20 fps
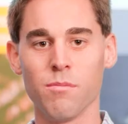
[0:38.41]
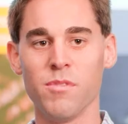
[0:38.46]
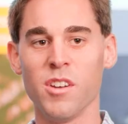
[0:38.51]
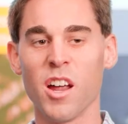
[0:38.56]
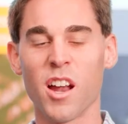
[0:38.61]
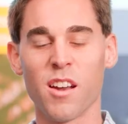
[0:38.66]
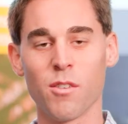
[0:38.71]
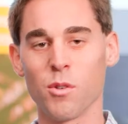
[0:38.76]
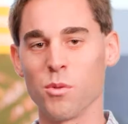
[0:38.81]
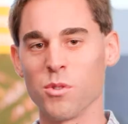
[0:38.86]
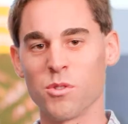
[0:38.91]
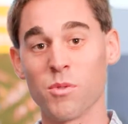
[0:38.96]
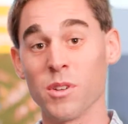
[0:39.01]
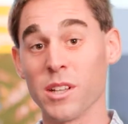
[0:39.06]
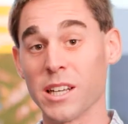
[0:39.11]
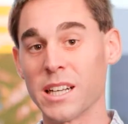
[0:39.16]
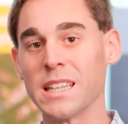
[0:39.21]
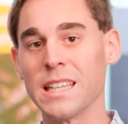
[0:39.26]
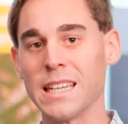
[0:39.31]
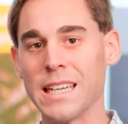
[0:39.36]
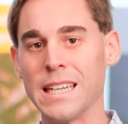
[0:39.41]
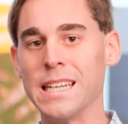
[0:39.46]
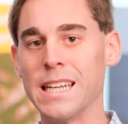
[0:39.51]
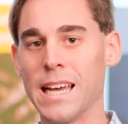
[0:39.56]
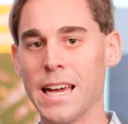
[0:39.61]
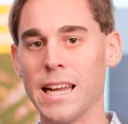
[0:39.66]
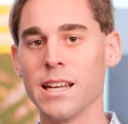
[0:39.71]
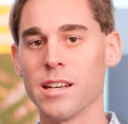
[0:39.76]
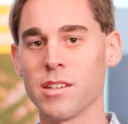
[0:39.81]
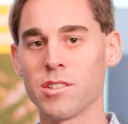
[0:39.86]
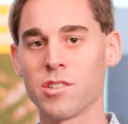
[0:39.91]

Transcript: none of it was really clean data.